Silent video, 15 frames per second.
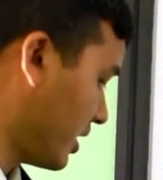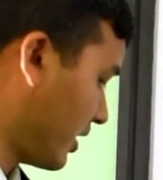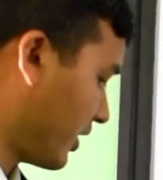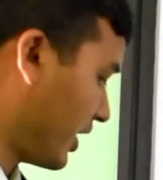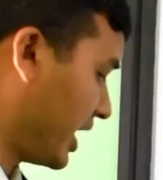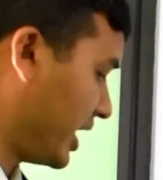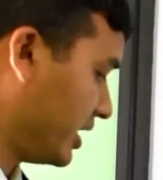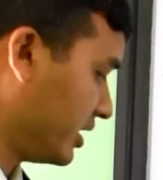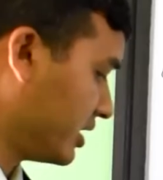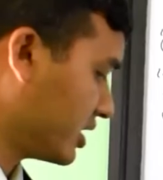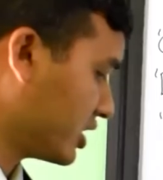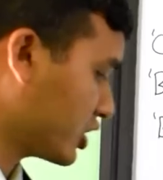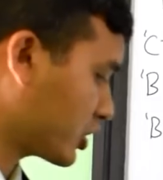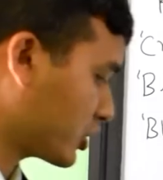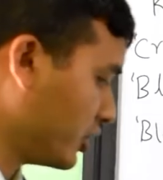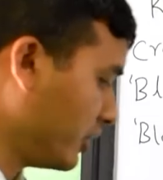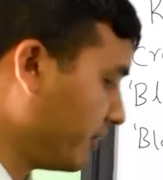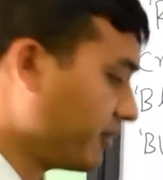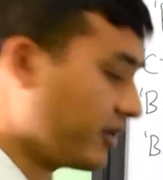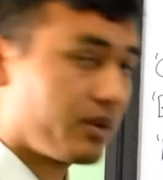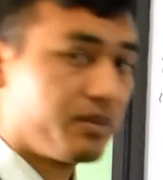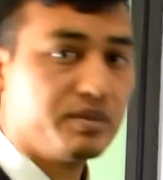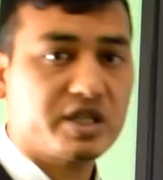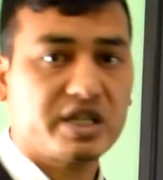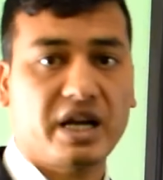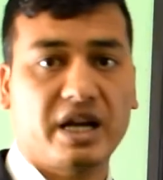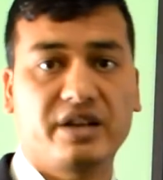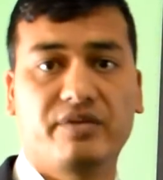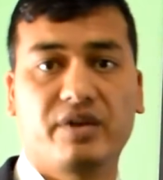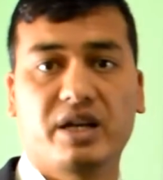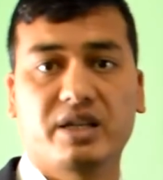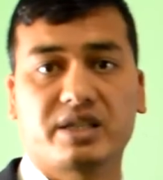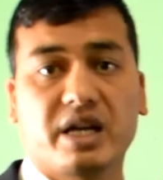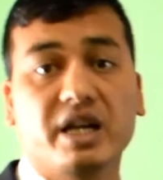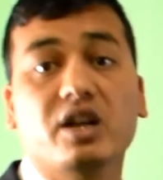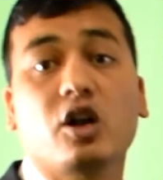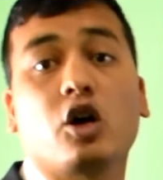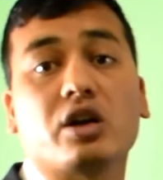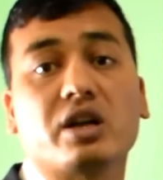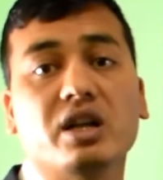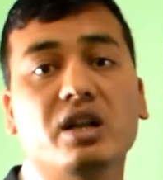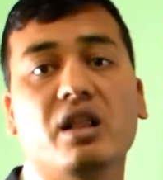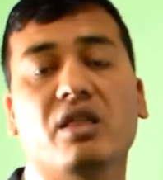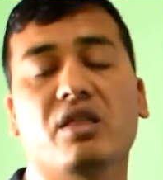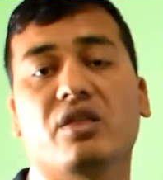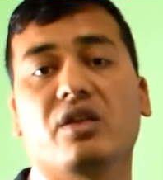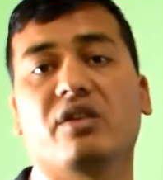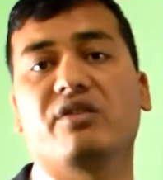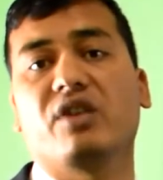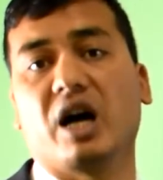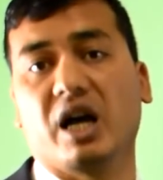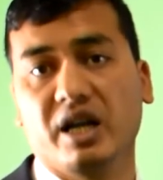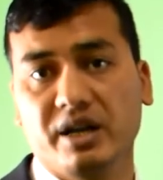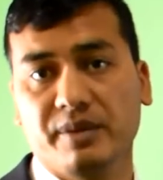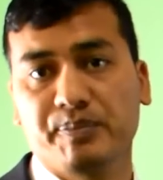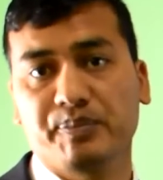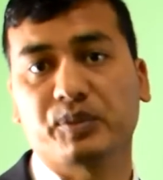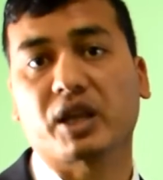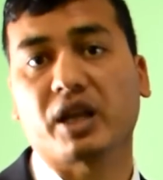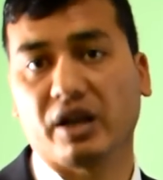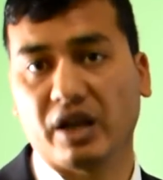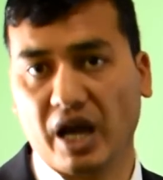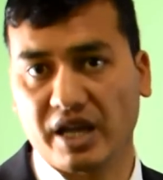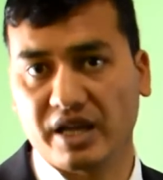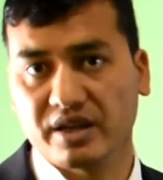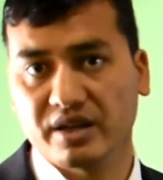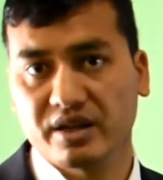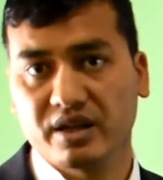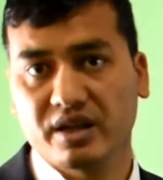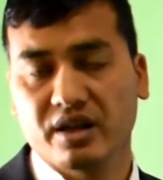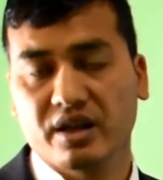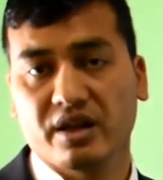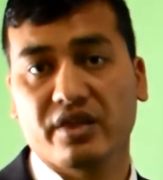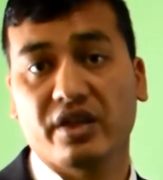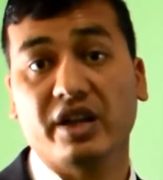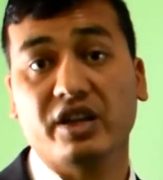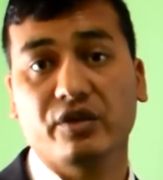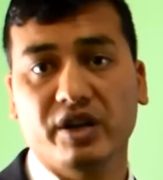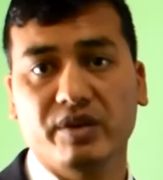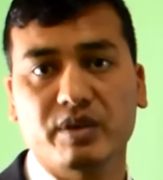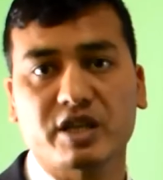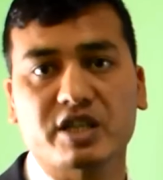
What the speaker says: then sweep from side by side until the fire die. Thank you very